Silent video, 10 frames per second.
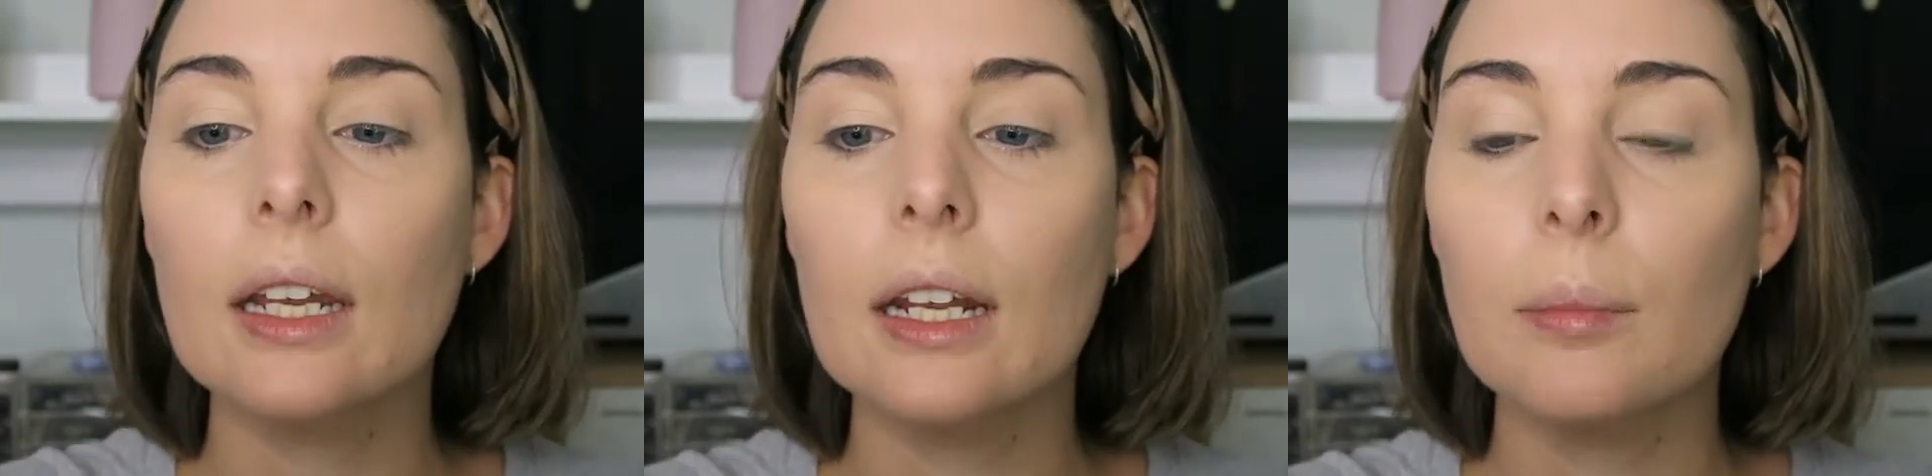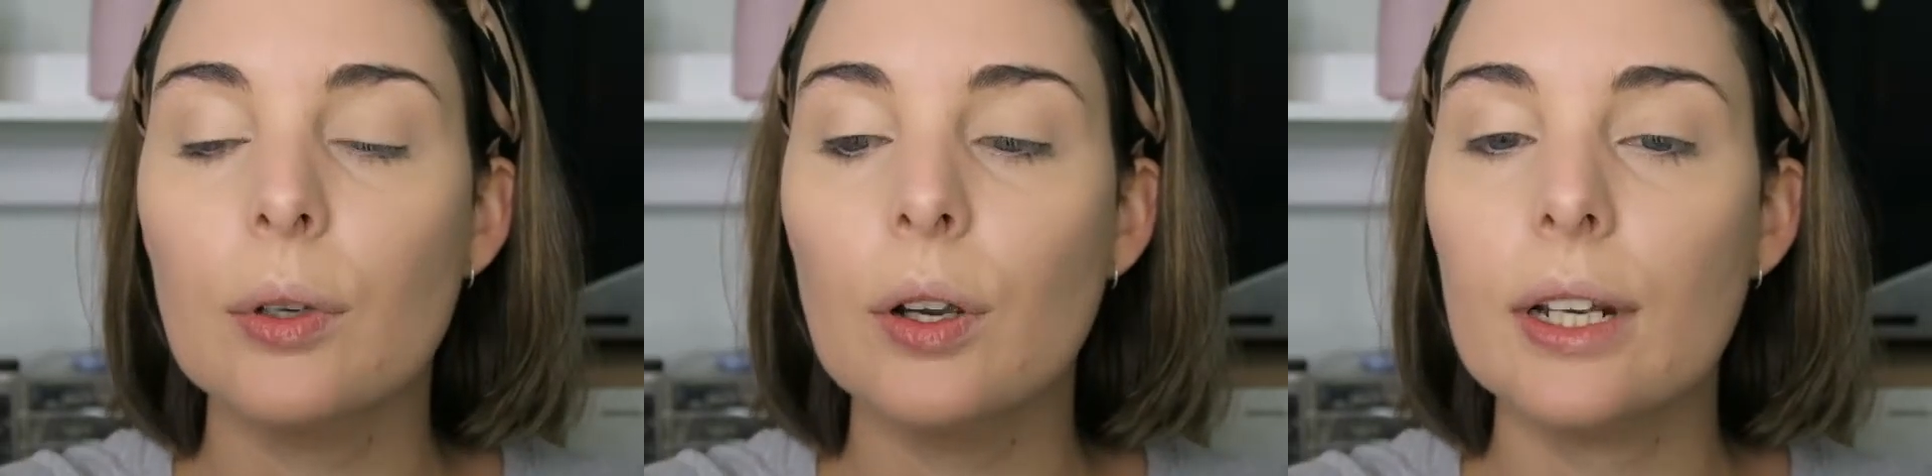And
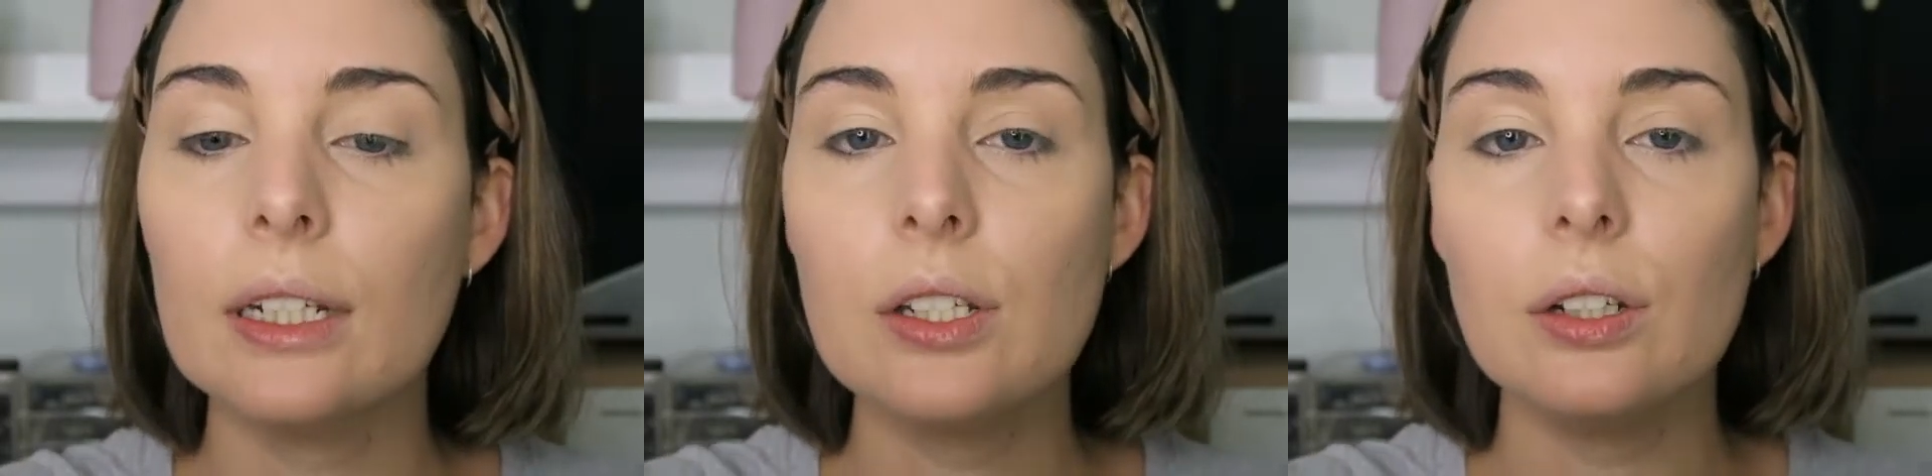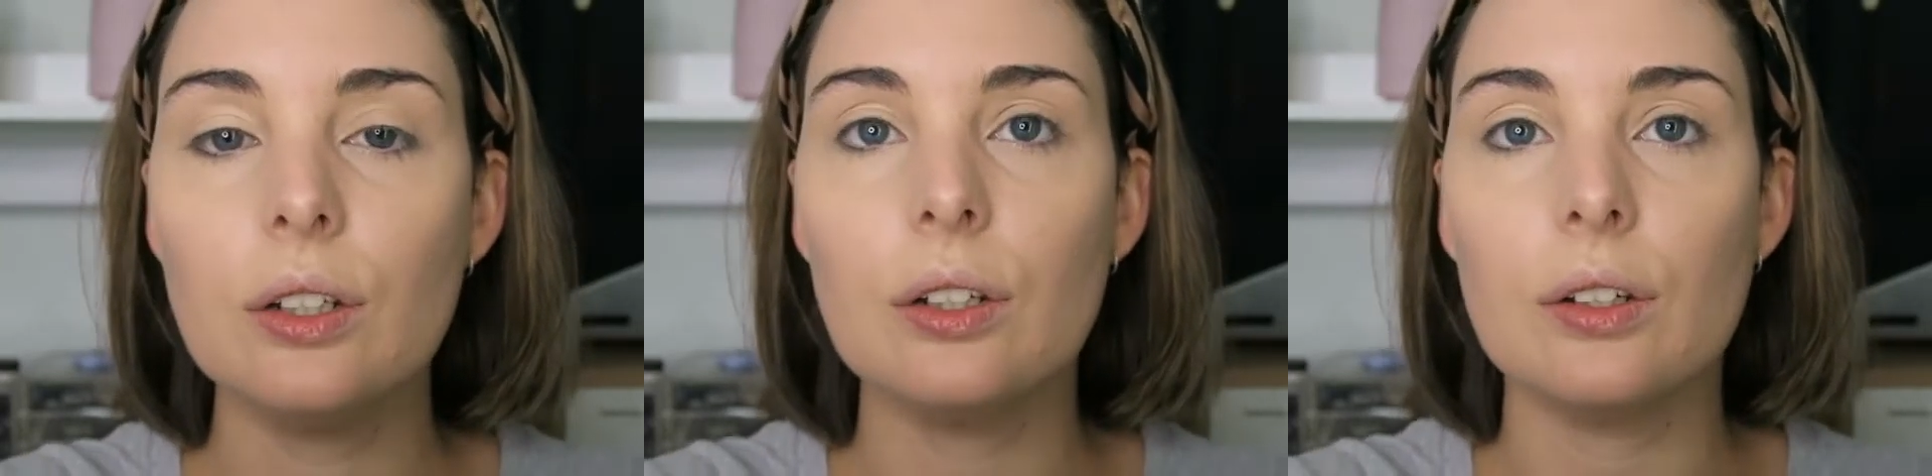I'm going to
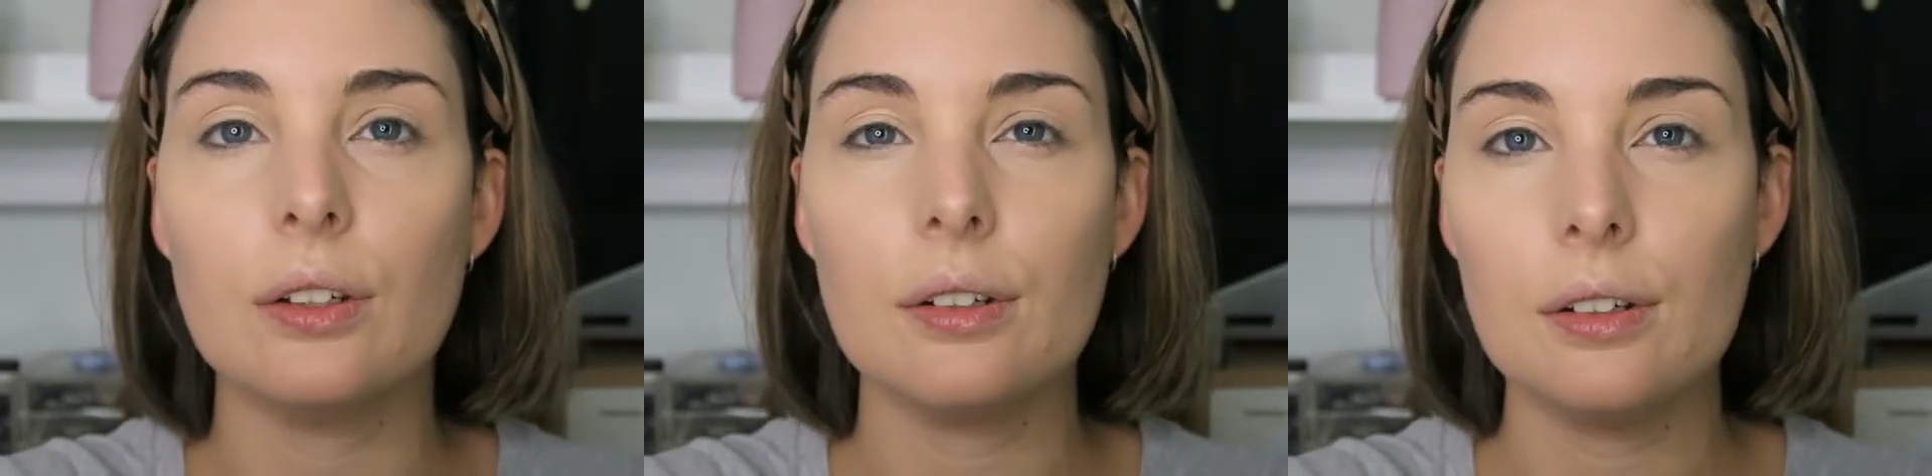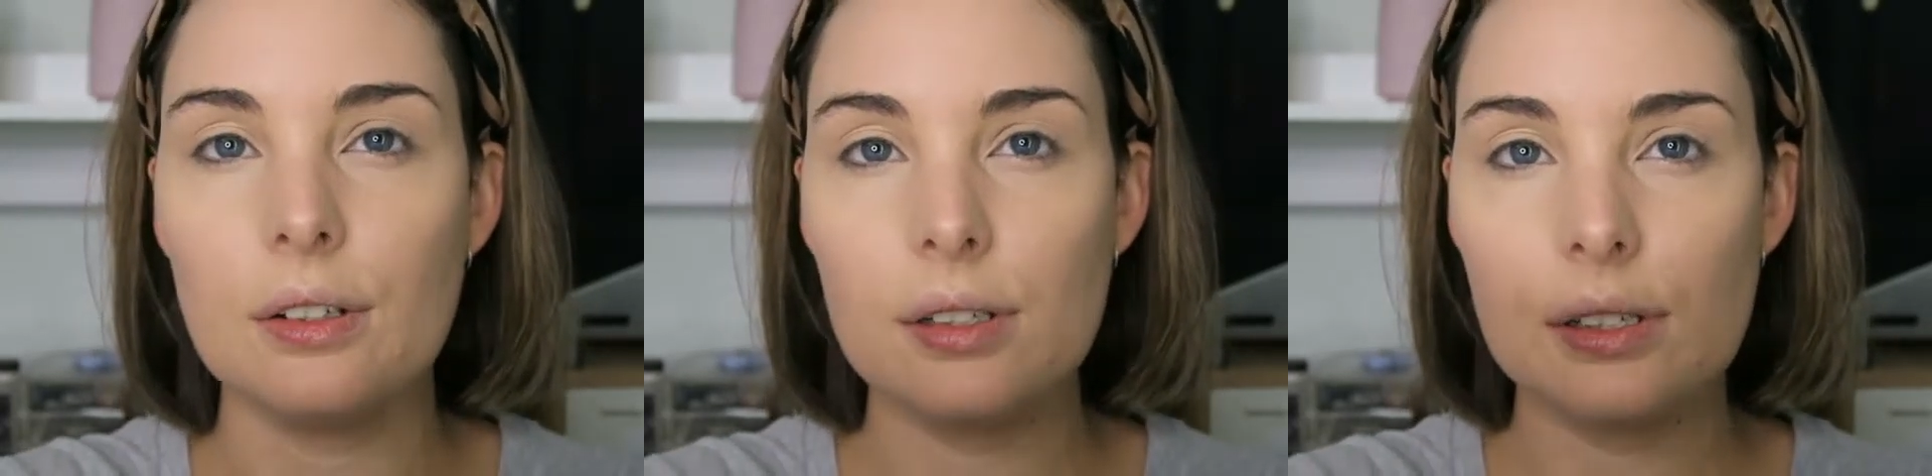
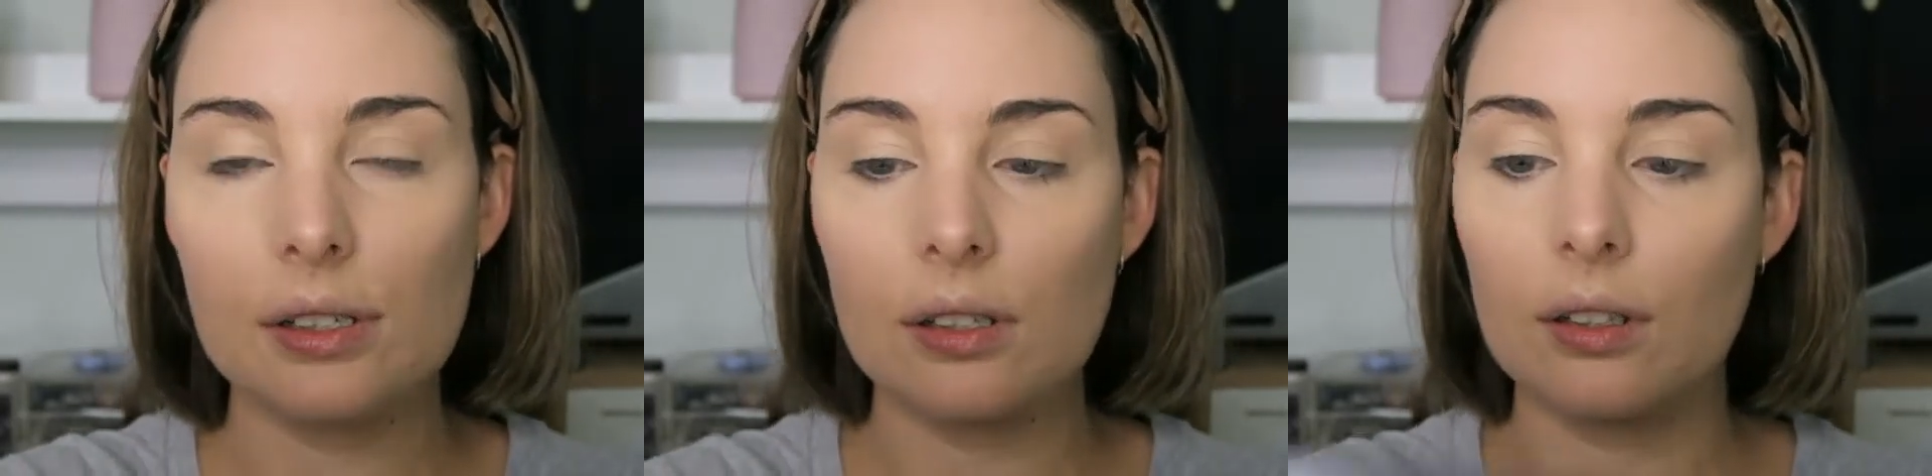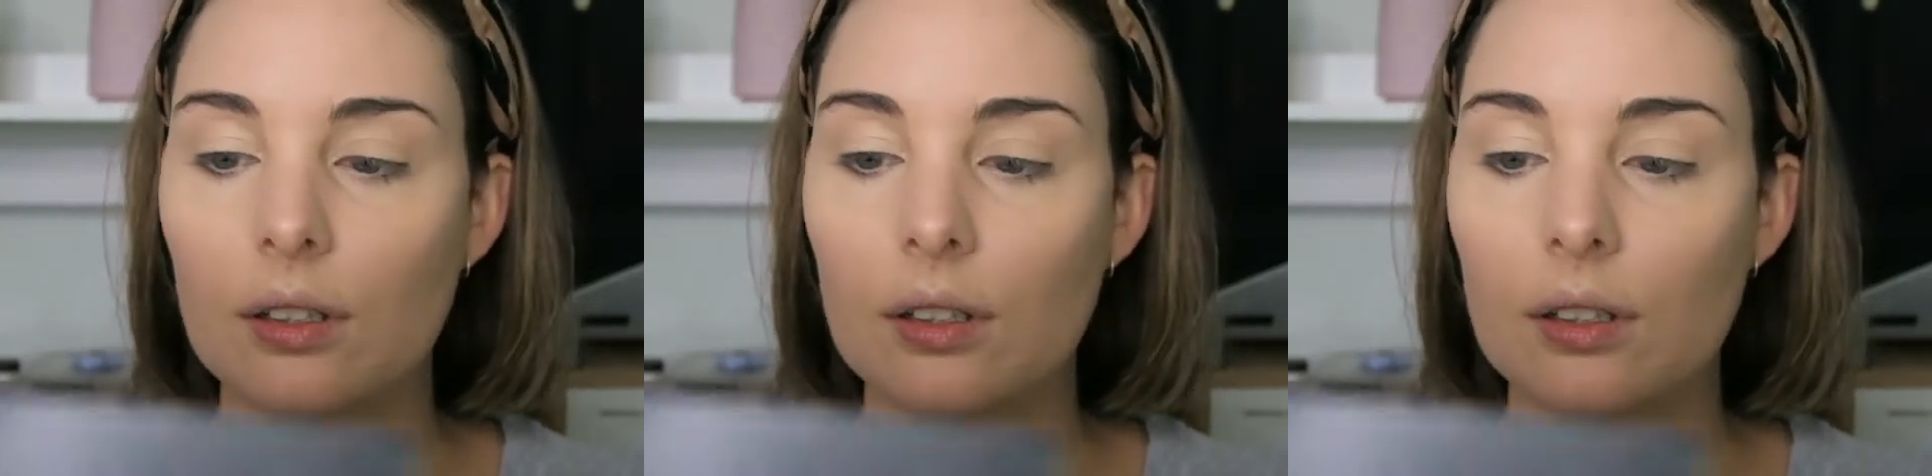use,